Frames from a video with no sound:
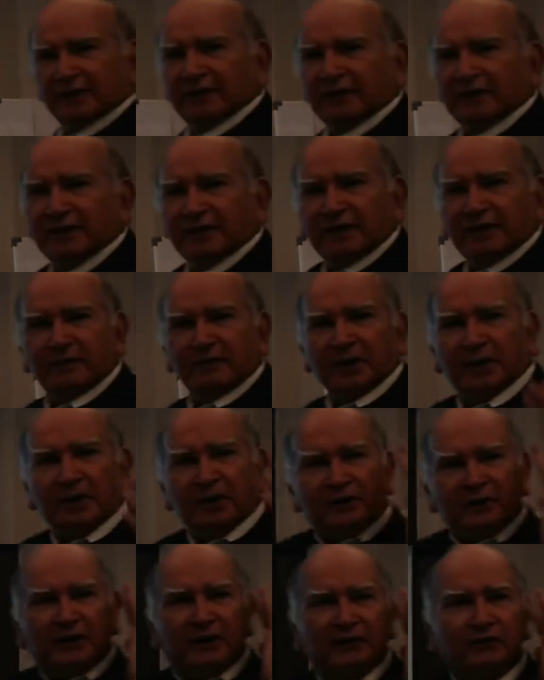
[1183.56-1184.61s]
Because
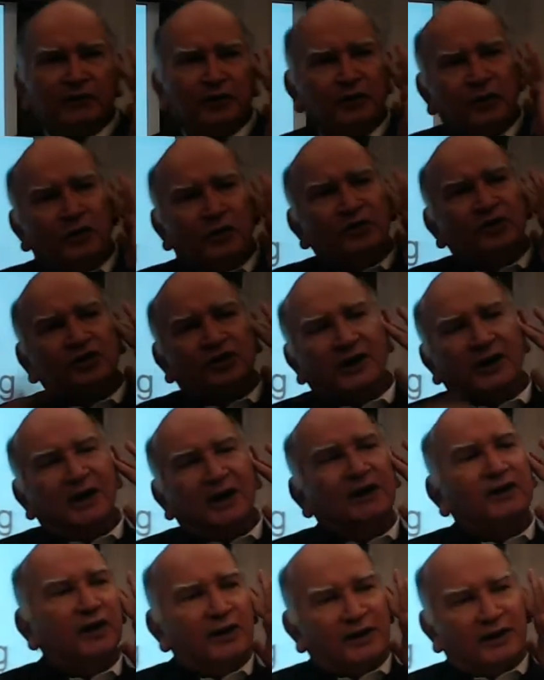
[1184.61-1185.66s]
if you don't share your
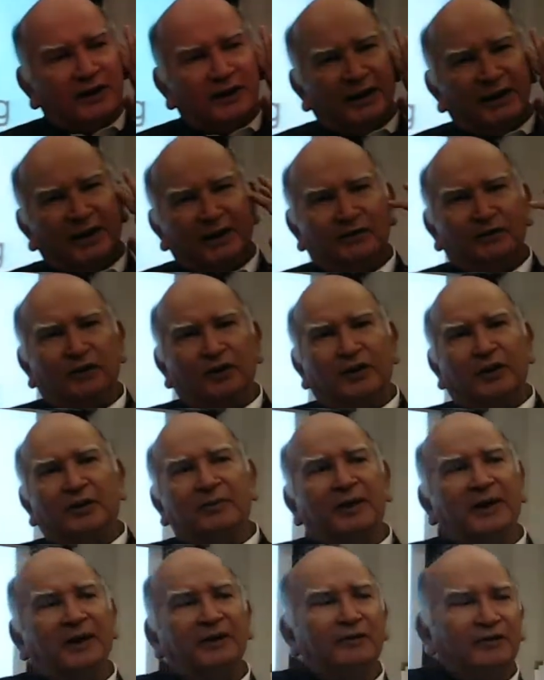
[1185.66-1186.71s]
learning, it won't remain
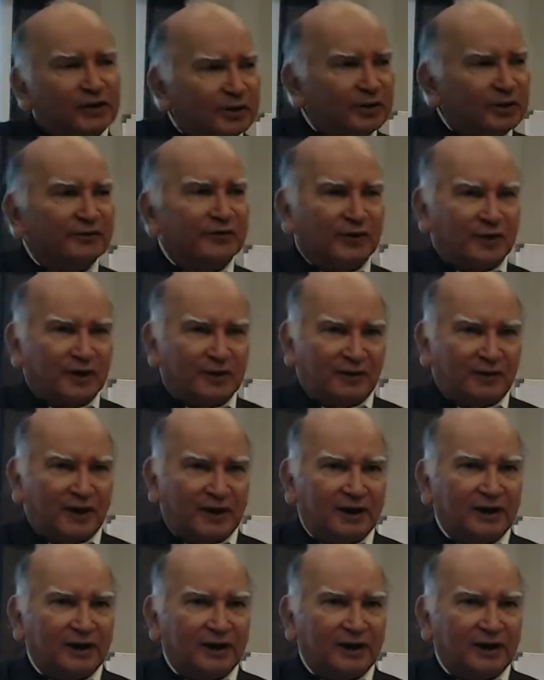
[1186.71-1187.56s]
with you for a while.